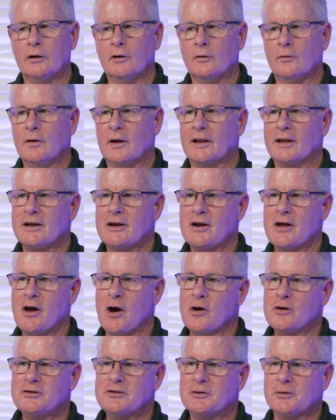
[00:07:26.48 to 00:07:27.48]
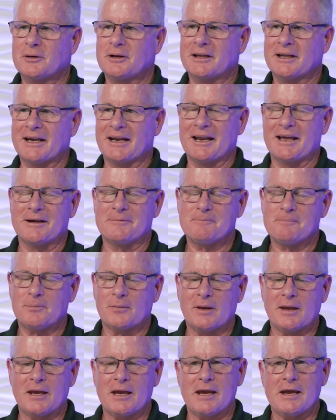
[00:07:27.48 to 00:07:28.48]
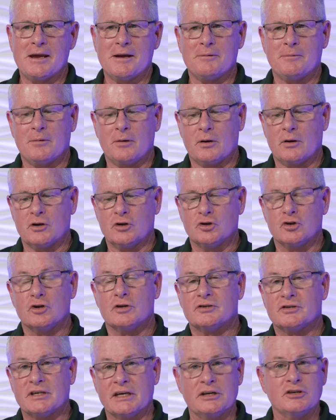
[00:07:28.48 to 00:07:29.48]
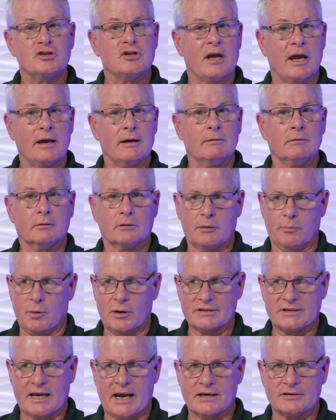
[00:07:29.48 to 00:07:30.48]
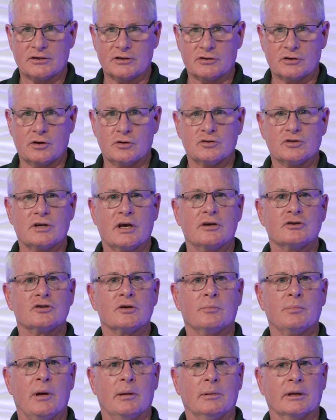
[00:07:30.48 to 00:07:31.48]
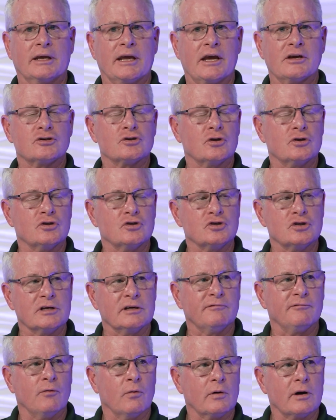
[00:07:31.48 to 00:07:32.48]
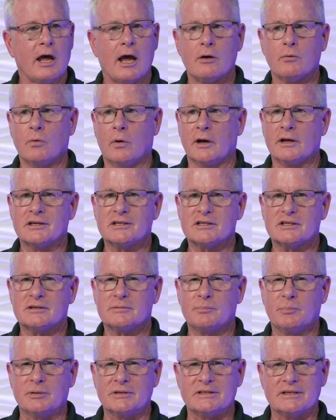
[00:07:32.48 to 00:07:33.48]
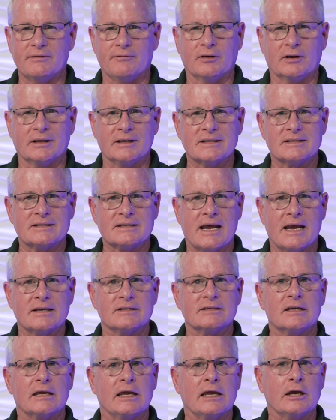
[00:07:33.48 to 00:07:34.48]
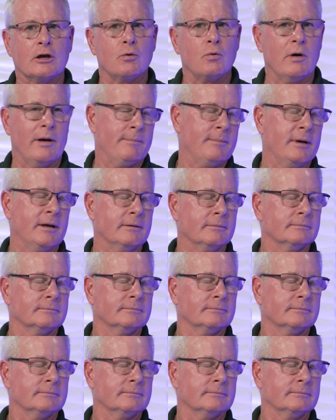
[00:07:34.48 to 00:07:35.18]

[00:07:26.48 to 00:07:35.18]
Well, in O2 cleaning, CGA, Compressed Gas Association, publication G4.1 specifically states equipment.